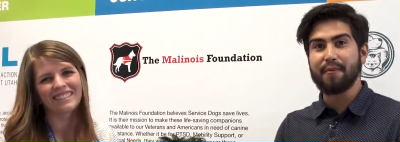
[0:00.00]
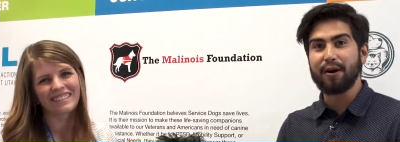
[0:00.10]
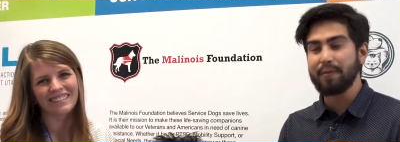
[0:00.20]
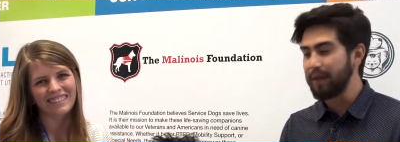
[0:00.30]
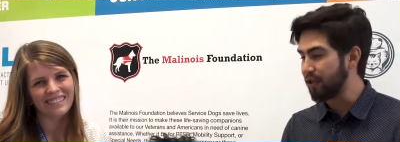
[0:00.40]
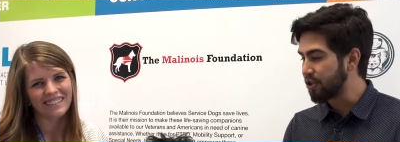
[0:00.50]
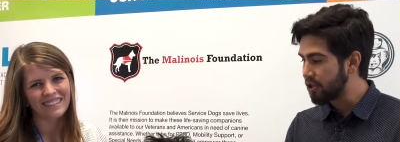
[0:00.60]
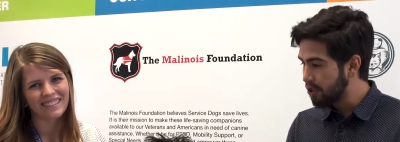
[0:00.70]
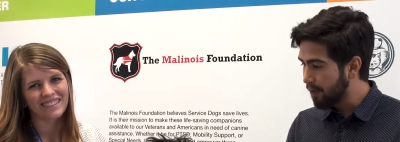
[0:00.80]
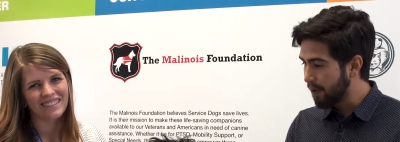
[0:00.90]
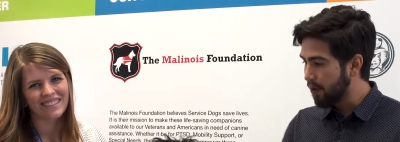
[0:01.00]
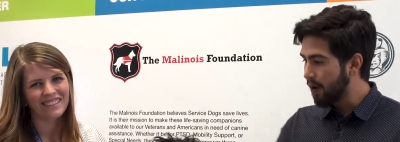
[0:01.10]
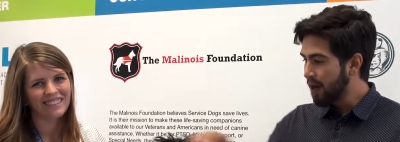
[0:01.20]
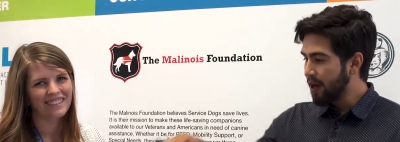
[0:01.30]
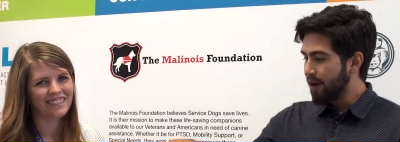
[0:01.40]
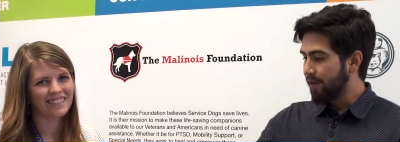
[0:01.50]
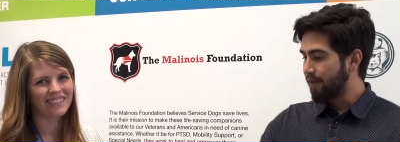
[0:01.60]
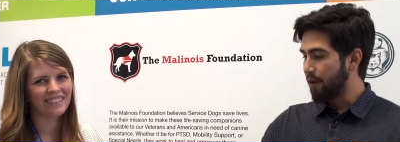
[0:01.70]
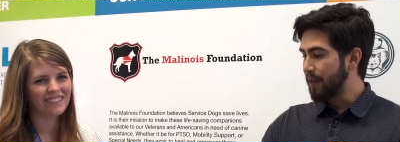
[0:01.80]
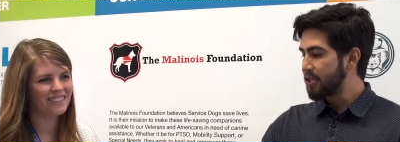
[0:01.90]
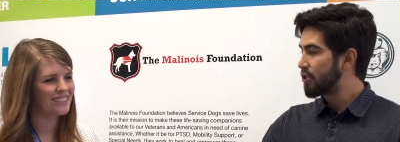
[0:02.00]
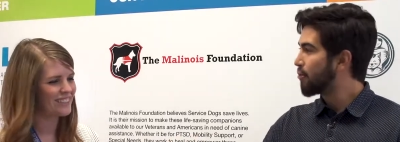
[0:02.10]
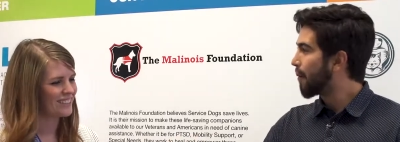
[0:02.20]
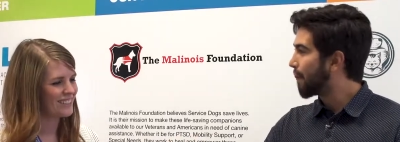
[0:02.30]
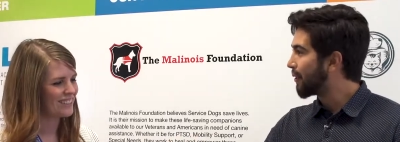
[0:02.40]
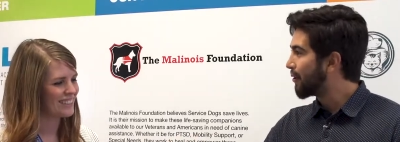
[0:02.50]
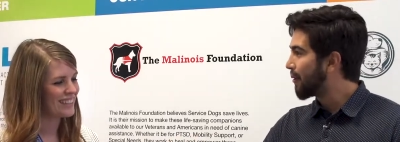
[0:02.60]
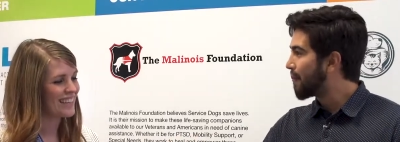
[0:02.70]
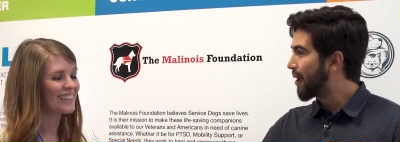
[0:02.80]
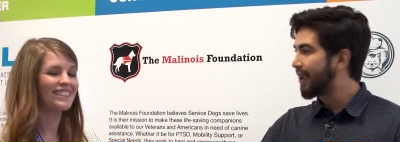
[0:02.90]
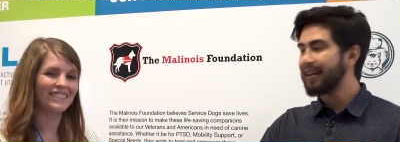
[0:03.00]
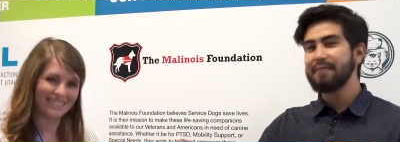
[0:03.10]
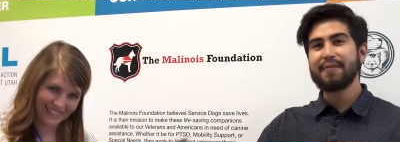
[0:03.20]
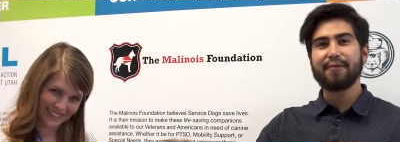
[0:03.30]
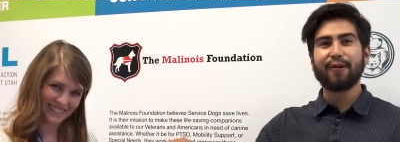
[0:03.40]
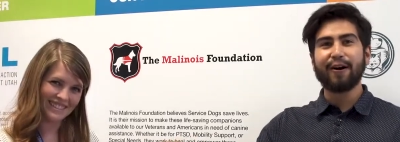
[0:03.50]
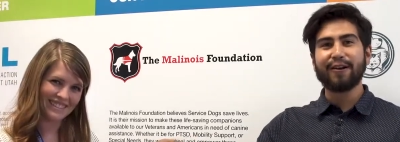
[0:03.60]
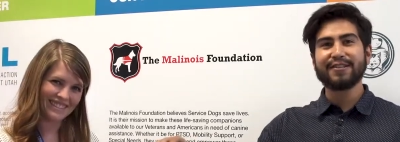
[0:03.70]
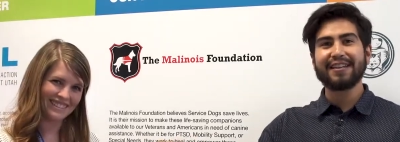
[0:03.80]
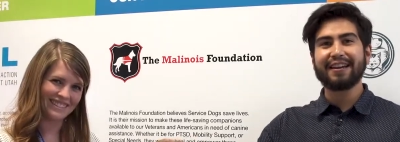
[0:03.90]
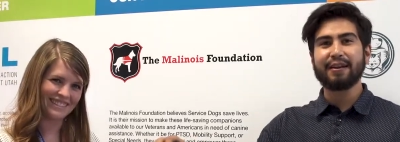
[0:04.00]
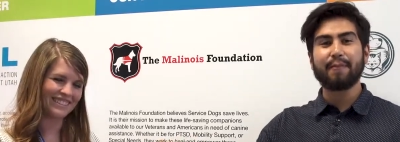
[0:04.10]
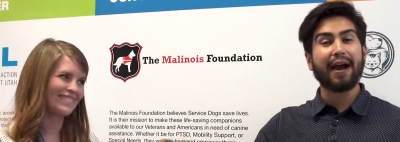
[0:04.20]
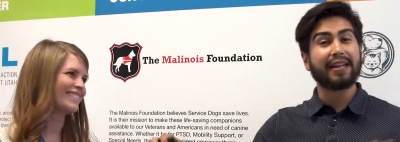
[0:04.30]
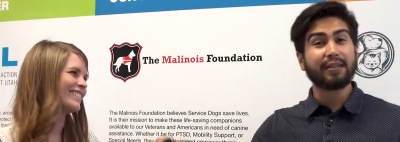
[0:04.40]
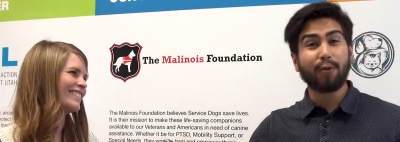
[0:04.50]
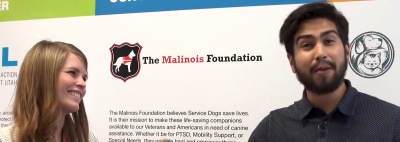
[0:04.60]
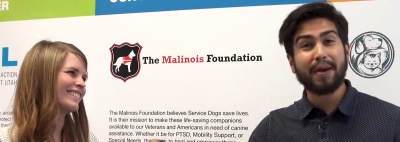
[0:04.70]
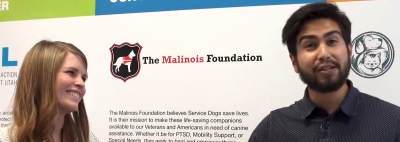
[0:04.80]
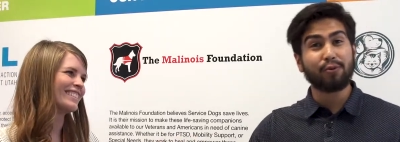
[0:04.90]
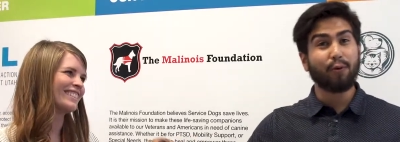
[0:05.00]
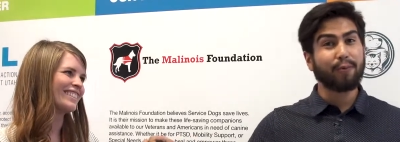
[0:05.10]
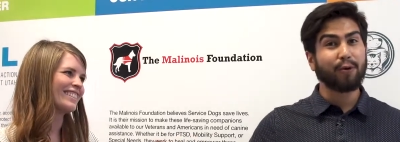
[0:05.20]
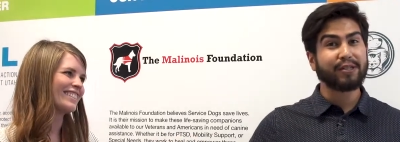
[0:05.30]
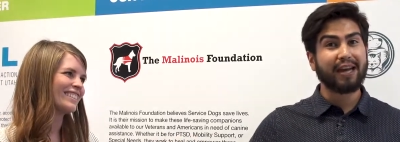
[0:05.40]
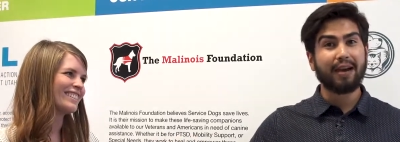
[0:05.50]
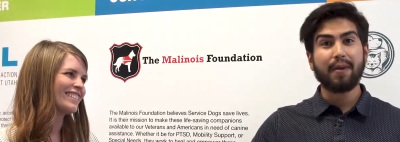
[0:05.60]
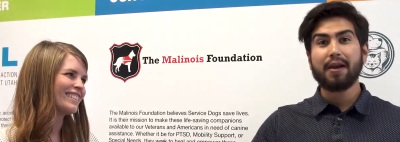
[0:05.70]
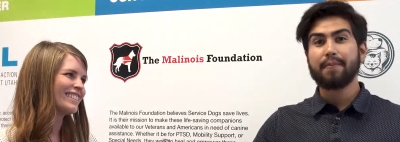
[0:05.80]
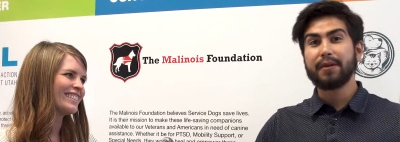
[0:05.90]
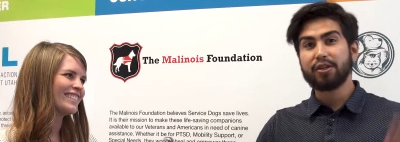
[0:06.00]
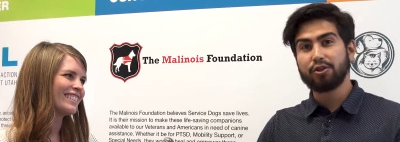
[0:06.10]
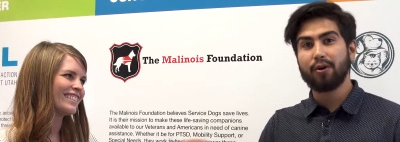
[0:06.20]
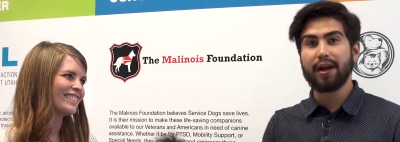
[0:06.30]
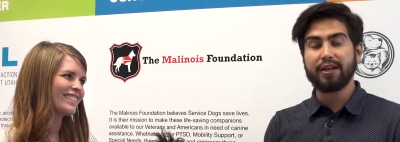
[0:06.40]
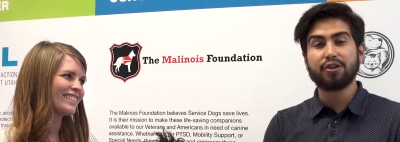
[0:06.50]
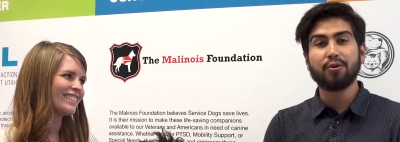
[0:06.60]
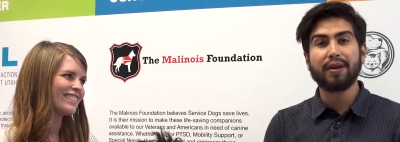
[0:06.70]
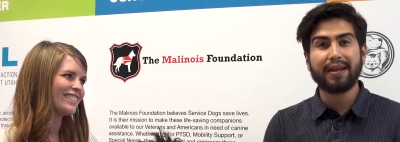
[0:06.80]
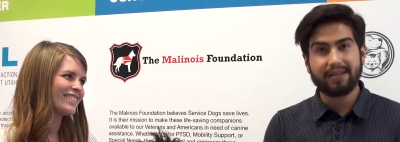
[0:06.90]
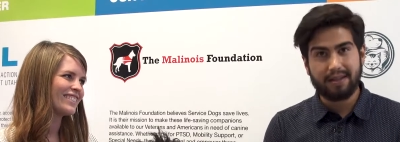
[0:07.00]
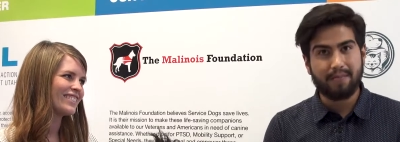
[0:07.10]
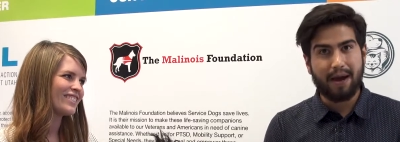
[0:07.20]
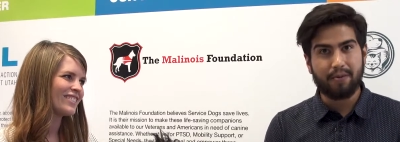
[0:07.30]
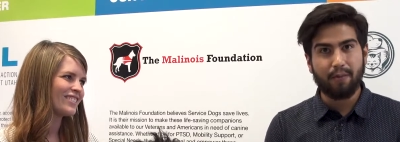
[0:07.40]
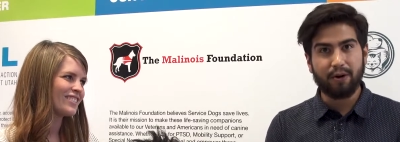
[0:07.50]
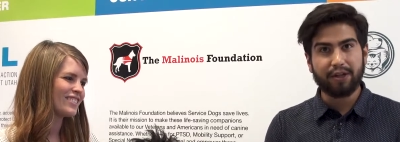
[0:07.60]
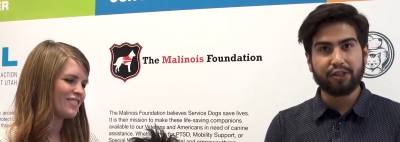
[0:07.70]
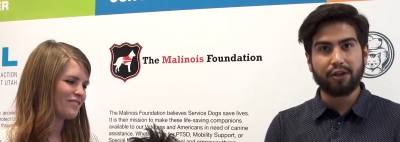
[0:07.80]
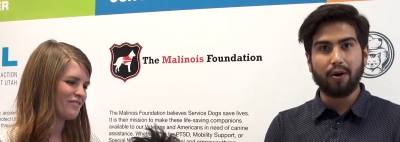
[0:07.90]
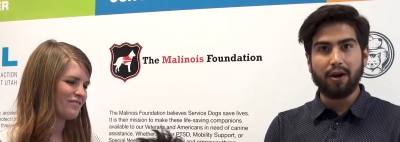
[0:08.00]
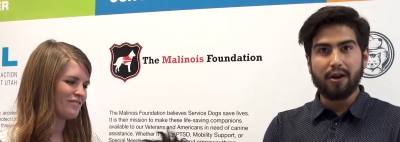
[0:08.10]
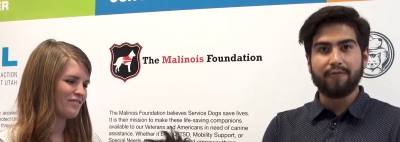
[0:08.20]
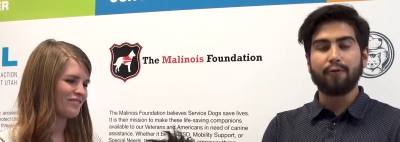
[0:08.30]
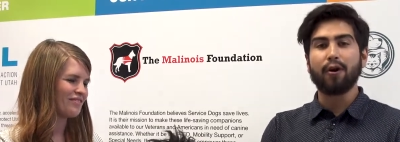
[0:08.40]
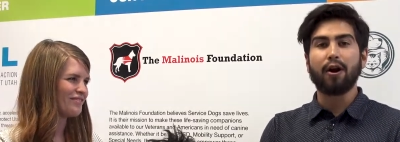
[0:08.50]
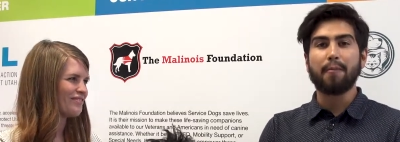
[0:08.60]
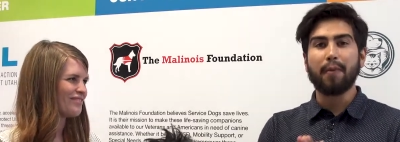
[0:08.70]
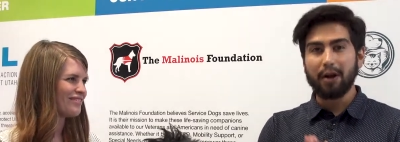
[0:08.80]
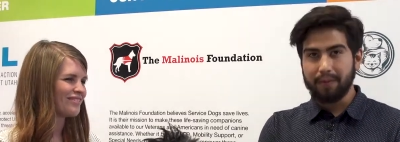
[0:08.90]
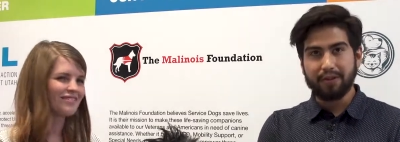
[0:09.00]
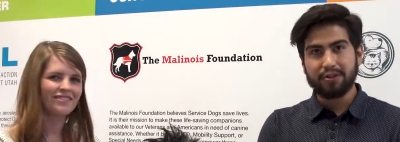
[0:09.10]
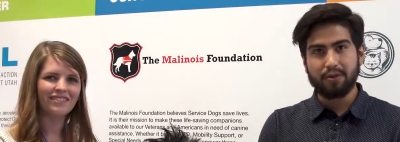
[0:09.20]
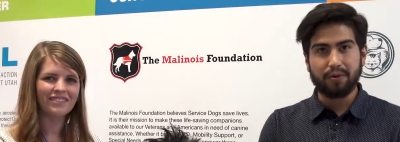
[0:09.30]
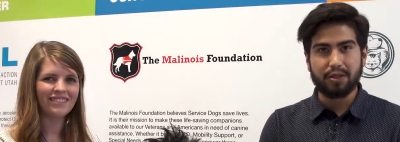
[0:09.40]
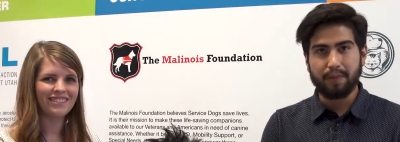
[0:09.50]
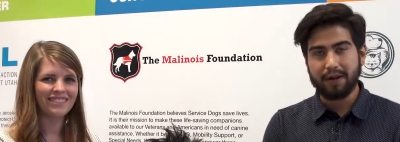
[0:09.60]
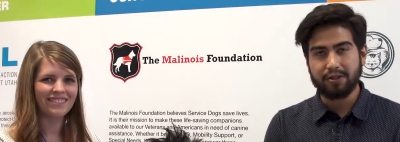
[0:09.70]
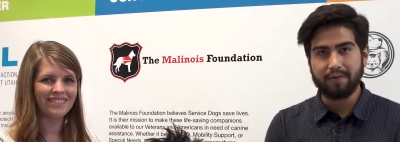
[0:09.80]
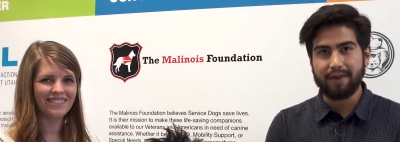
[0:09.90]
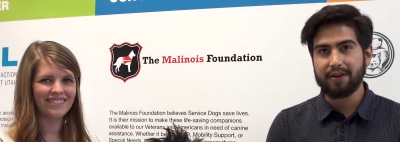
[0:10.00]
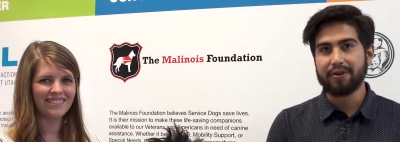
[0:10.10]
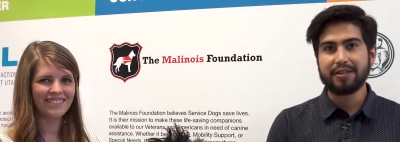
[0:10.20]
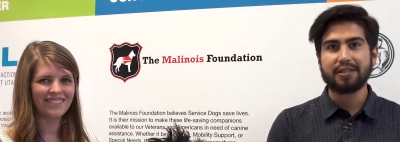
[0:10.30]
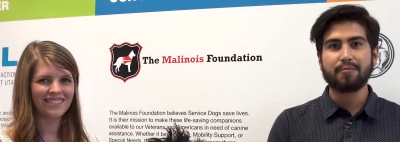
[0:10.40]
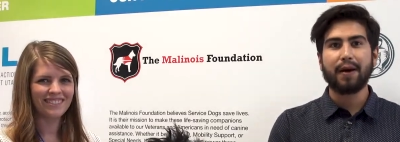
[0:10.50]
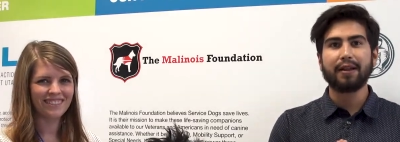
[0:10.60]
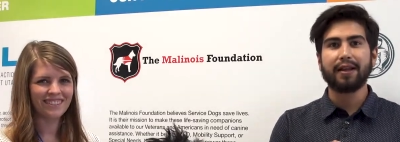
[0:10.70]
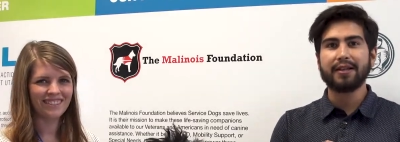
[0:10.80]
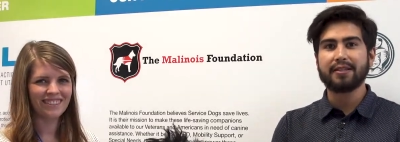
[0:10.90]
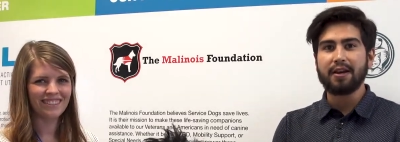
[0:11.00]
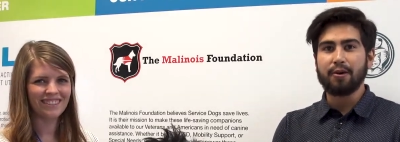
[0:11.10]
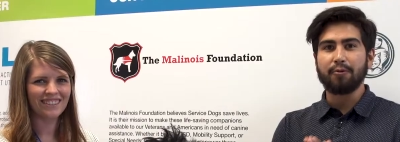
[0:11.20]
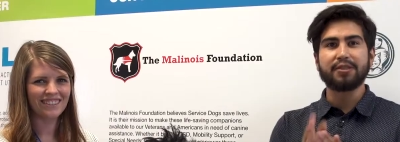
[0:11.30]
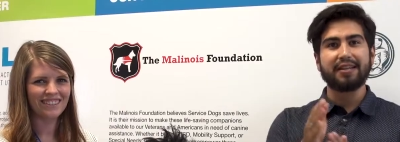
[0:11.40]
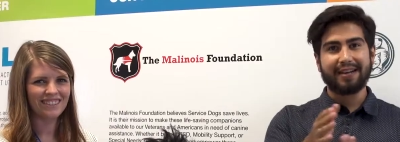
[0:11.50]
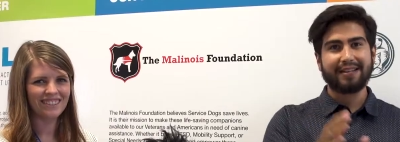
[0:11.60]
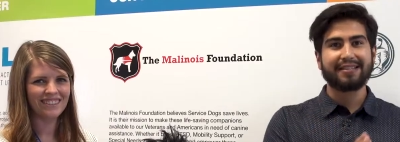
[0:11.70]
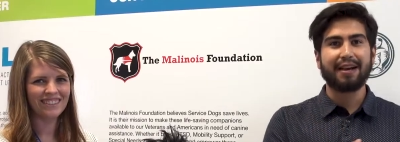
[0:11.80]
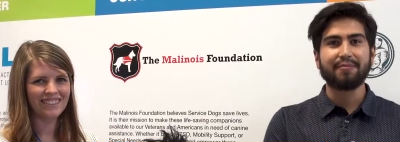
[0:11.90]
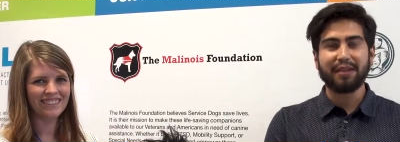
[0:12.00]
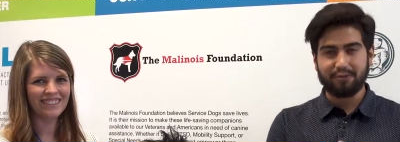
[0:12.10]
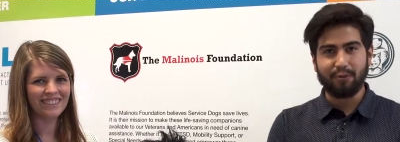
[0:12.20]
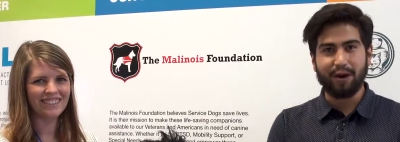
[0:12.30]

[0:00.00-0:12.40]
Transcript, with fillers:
Speaker 1: Mark Miller Subaru. From Suba Blue and Megan and me, we're all saying goodbye. I did want to mention one more time, be sure and tune in to the Mountain Morning Show for our Mark Miller Subaru sponsored Veterans Spotlights. We'll see you next time. Thanks for